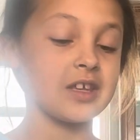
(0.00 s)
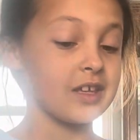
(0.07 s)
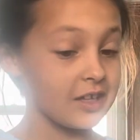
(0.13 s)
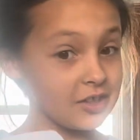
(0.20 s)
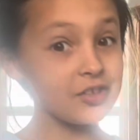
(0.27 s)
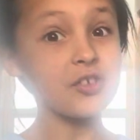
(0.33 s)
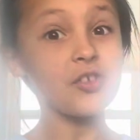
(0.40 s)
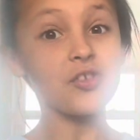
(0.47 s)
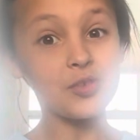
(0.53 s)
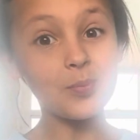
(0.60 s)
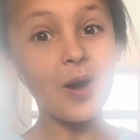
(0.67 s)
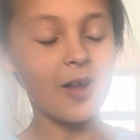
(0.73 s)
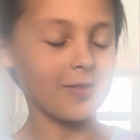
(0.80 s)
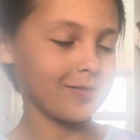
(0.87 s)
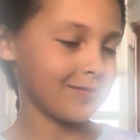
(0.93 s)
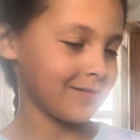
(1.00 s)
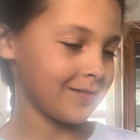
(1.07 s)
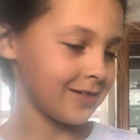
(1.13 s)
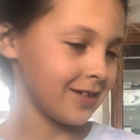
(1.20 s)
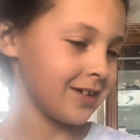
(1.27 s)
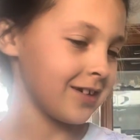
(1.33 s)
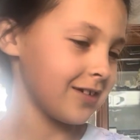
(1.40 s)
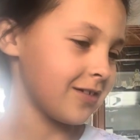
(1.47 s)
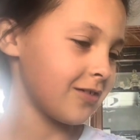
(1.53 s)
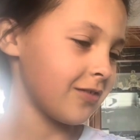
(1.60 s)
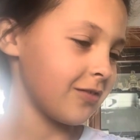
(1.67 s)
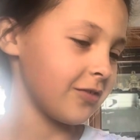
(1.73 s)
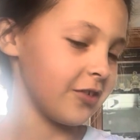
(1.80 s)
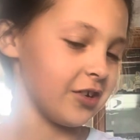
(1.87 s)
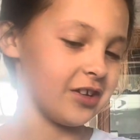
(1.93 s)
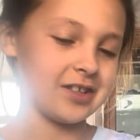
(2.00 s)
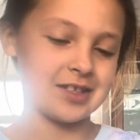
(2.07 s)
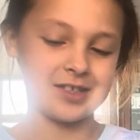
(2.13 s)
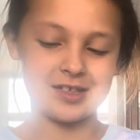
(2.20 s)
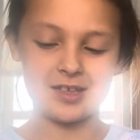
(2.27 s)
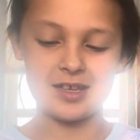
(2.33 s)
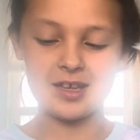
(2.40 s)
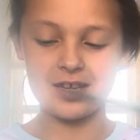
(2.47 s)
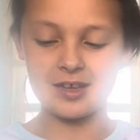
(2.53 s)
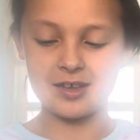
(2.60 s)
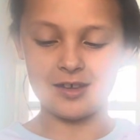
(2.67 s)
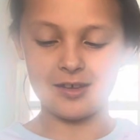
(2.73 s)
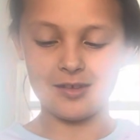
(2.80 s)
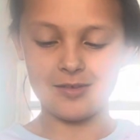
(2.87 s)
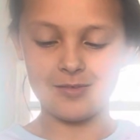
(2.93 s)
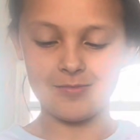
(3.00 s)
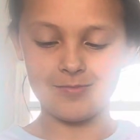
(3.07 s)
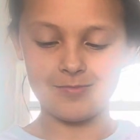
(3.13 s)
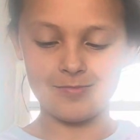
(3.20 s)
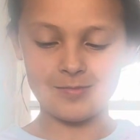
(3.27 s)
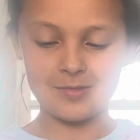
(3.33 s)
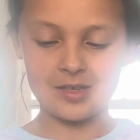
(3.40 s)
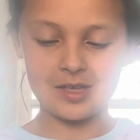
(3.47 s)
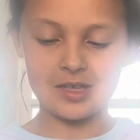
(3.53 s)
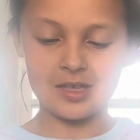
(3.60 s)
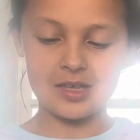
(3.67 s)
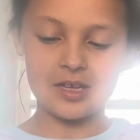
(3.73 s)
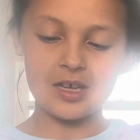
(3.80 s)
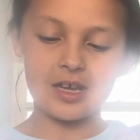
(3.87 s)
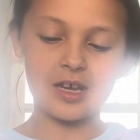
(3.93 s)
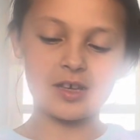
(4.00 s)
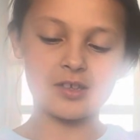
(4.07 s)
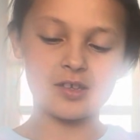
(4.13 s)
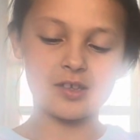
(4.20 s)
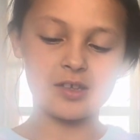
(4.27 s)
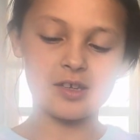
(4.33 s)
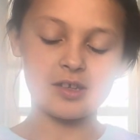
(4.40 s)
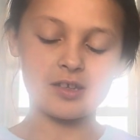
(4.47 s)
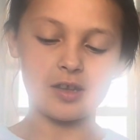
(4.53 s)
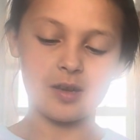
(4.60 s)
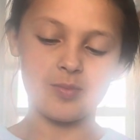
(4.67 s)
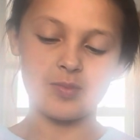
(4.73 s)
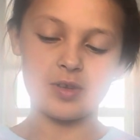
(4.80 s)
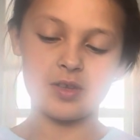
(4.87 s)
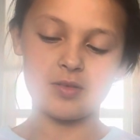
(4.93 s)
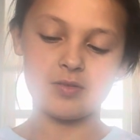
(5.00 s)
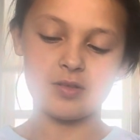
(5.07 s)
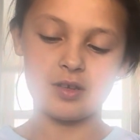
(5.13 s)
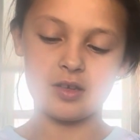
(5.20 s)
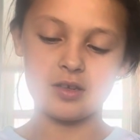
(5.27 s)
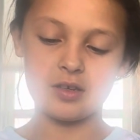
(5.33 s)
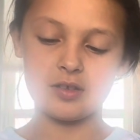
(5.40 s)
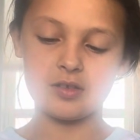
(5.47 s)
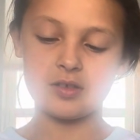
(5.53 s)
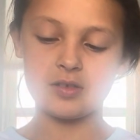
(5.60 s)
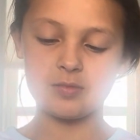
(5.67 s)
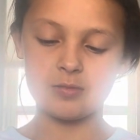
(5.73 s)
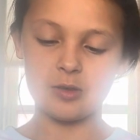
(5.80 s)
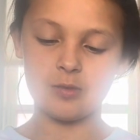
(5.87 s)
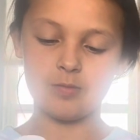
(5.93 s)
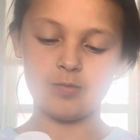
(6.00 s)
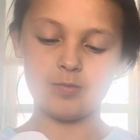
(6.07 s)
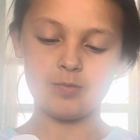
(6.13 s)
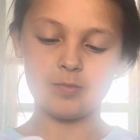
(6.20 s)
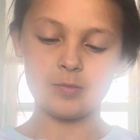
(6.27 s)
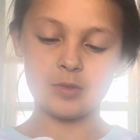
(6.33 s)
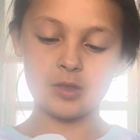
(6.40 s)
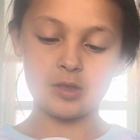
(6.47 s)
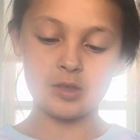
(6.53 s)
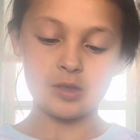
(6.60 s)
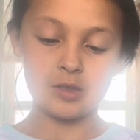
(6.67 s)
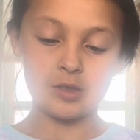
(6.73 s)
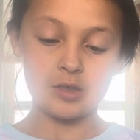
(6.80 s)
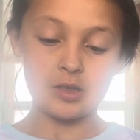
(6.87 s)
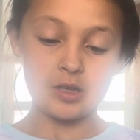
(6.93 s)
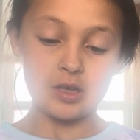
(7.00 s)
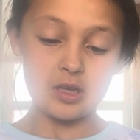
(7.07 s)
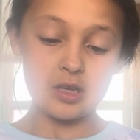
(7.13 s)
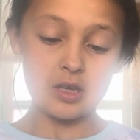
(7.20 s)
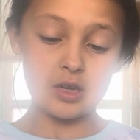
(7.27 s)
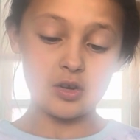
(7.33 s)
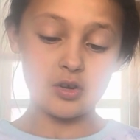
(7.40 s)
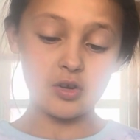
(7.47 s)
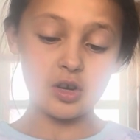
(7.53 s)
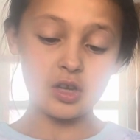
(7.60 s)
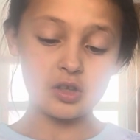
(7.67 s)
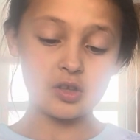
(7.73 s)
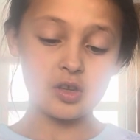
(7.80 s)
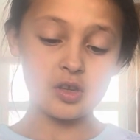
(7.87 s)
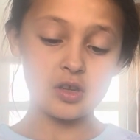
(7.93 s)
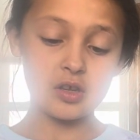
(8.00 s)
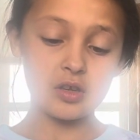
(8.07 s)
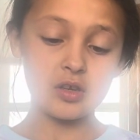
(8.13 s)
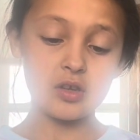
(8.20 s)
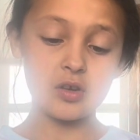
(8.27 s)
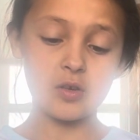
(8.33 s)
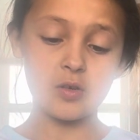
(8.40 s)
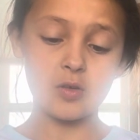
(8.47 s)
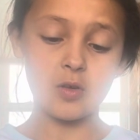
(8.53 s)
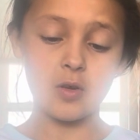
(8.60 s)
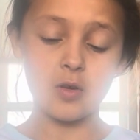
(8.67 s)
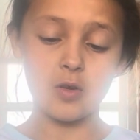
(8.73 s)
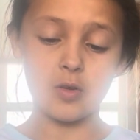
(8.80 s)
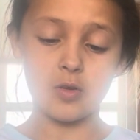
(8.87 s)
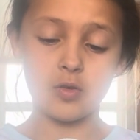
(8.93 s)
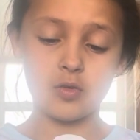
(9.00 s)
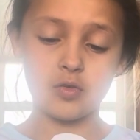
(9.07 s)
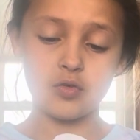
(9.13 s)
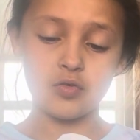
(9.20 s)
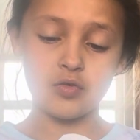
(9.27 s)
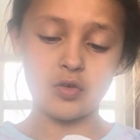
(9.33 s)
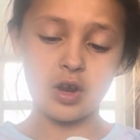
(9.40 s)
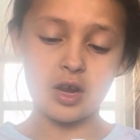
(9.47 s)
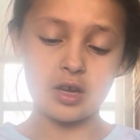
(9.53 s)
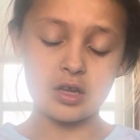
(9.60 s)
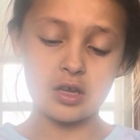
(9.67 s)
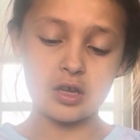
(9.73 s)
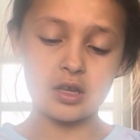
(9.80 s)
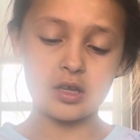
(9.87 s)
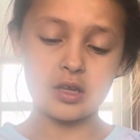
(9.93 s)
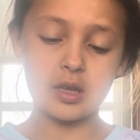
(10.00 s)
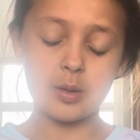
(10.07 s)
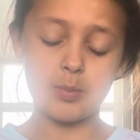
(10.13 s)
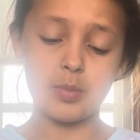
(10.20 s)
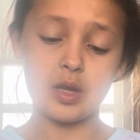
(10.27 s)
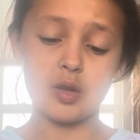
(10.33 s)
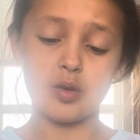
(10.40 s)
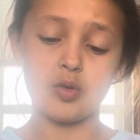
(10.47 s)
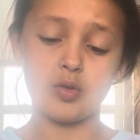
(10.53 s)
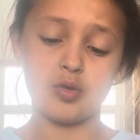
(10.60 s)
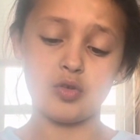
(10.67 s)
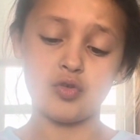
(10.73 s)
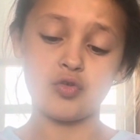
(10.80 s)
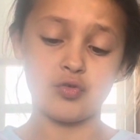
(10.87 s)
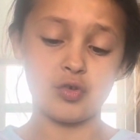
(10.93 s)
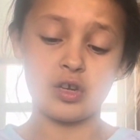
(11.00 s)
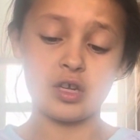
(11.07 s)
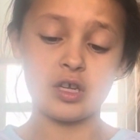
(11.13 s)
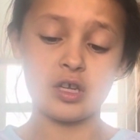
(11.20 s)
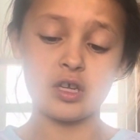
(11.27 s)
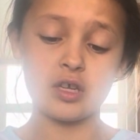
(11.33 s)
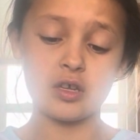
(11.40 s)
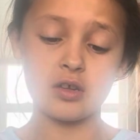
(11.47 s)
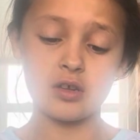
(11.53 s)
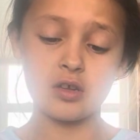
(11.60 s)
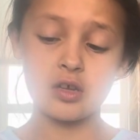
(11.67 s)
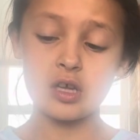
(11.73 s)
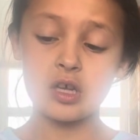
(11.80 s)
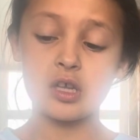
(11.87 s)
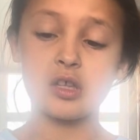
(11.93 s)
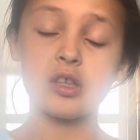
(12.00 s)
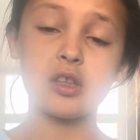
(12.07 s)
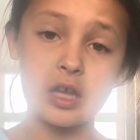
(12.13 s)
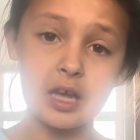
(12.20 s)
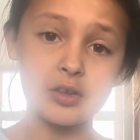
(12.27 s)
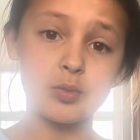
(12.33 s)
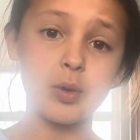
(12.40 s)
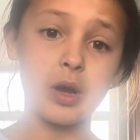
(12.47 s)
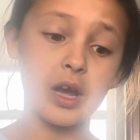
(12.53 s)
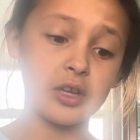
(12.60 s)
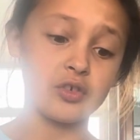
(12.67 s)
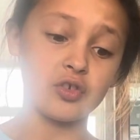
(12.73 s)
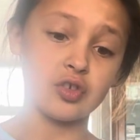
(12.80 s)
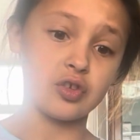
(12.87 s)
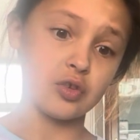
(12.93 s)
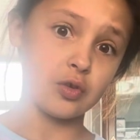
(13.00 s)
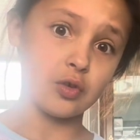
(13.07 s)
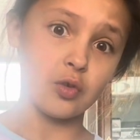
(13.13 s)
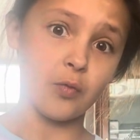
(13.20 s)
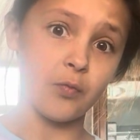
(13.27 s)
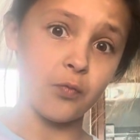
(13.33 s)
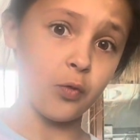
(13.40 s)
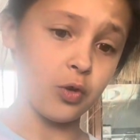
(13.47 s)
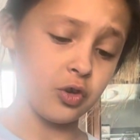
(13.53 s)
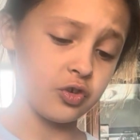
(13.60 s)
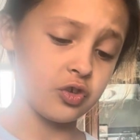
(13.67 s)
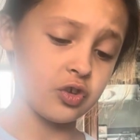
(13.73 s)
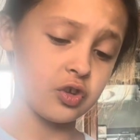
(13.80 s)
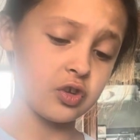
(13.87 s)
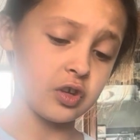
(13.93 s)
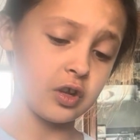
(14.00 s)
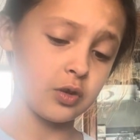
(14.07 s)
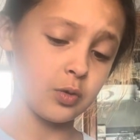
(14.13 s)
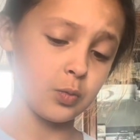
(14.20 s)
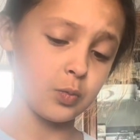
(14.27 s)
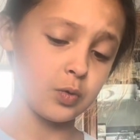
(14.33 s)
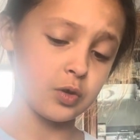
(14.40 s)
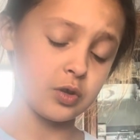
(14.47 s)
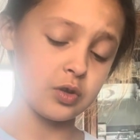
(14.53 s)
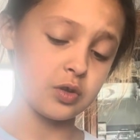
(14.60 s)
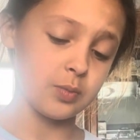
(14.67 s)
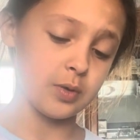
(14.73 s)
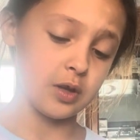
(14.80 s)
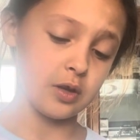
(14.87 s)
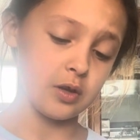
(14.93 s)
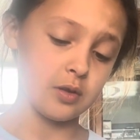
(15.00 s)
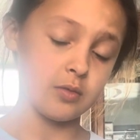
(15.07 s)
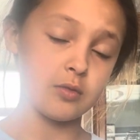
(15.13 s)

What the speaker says: It's too small, of course. Yay. Accidents happen like this, so. Your Kraken, your dragon can be tricky. That's why I just do the fortune teller ones, but